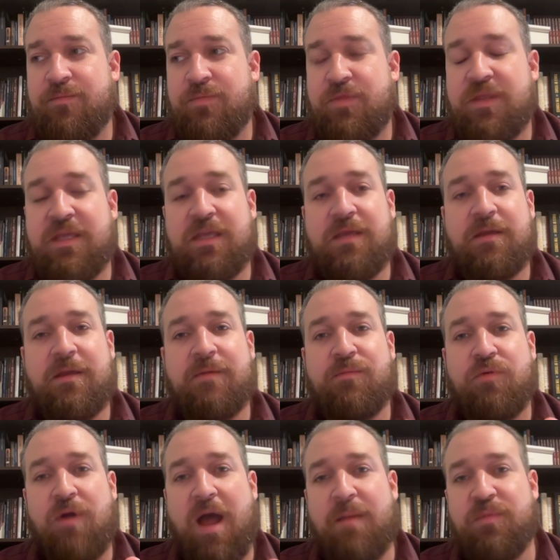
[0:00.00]
the
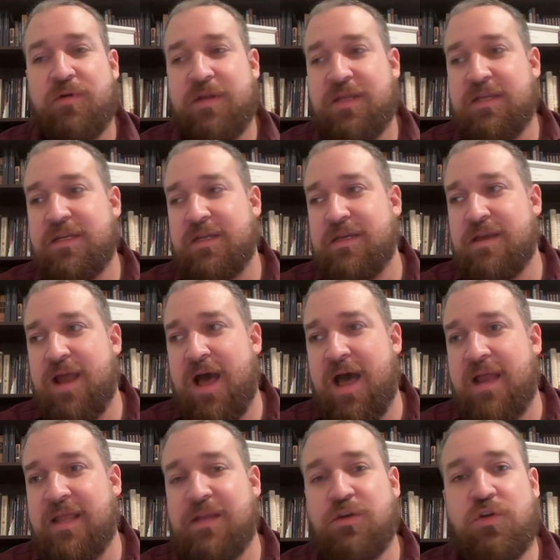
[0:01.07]
property did
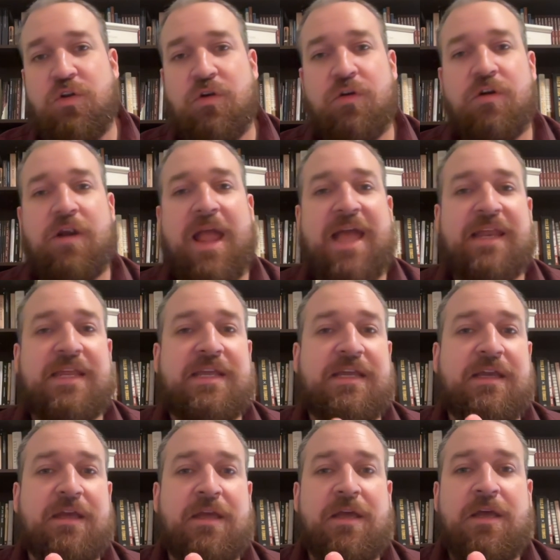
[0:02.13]
not incur
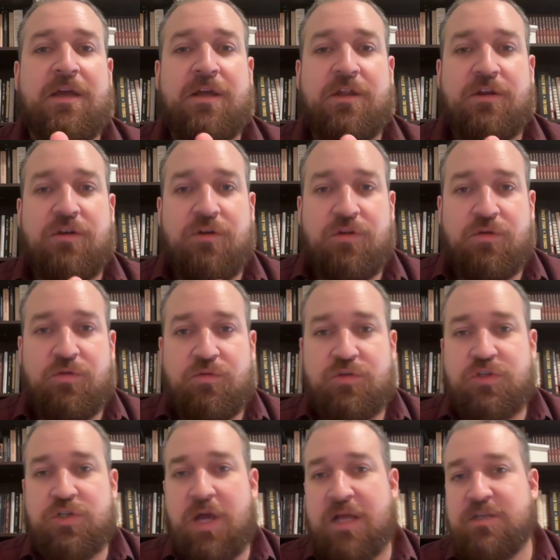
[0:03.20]
any new
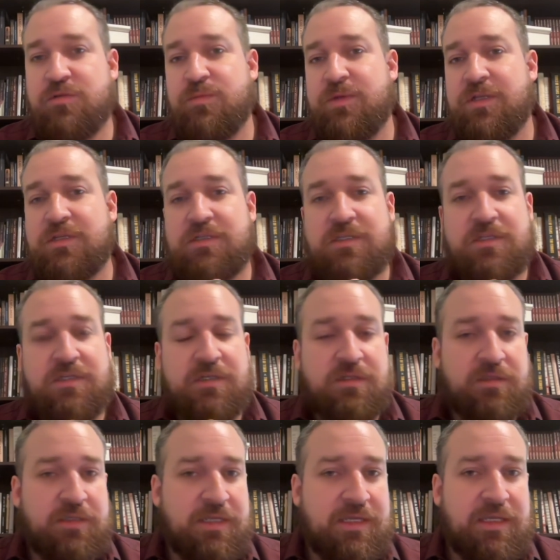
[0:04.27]
judgments,
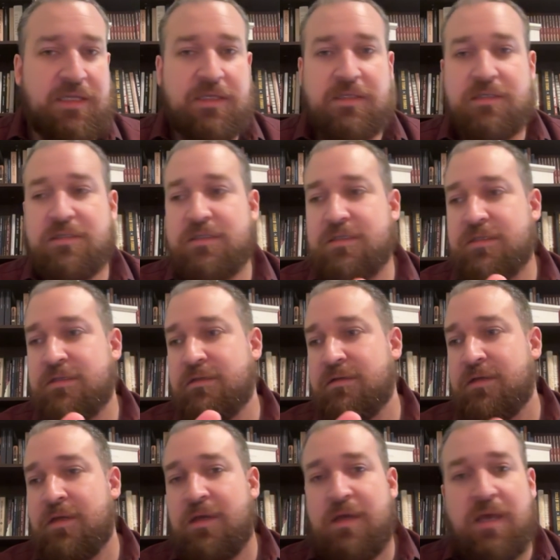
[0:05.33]
liens,
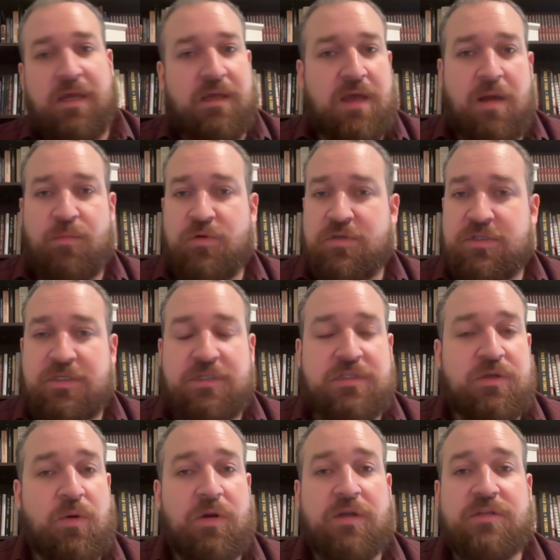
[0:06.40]
encumbrances,
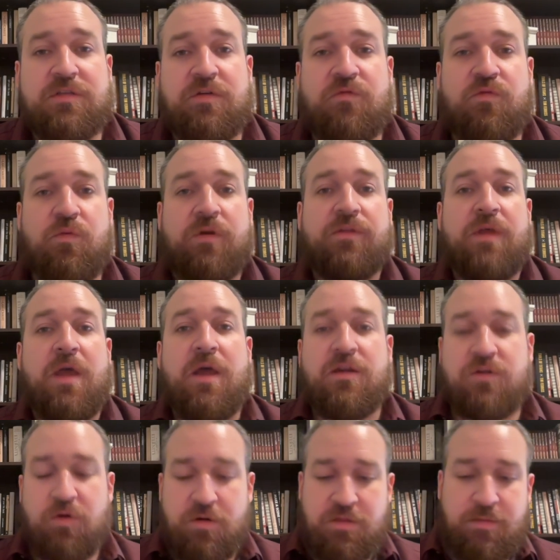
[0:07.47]
so on and so forth,
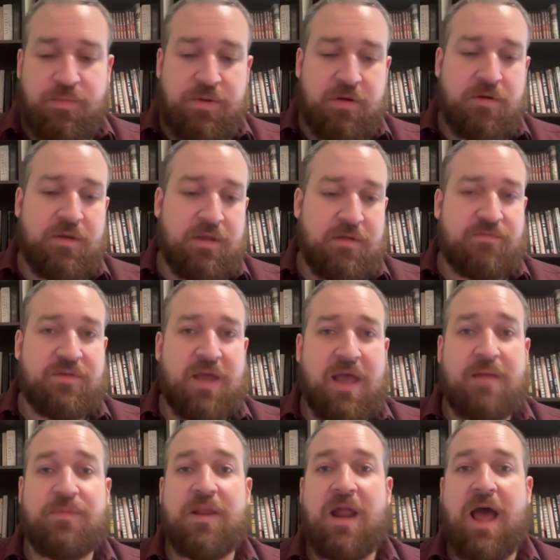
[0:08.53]
during the period of
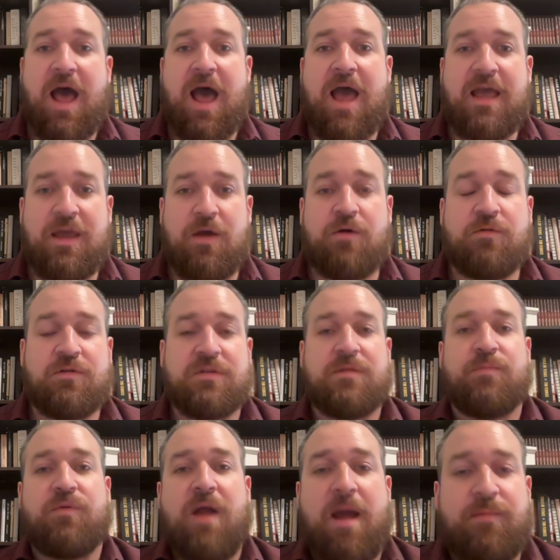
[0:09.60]
time that I owned the
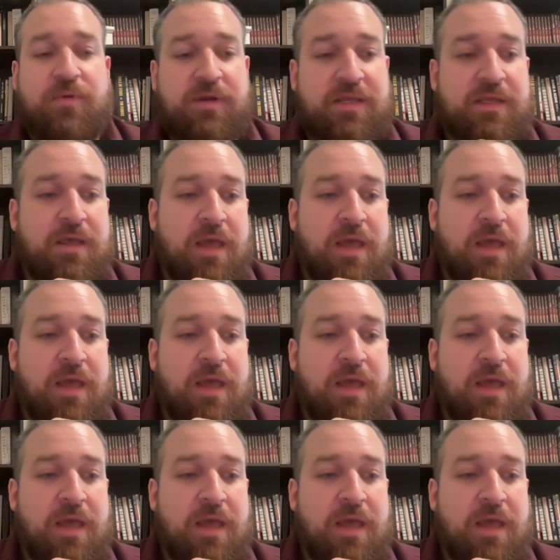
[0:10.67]
property.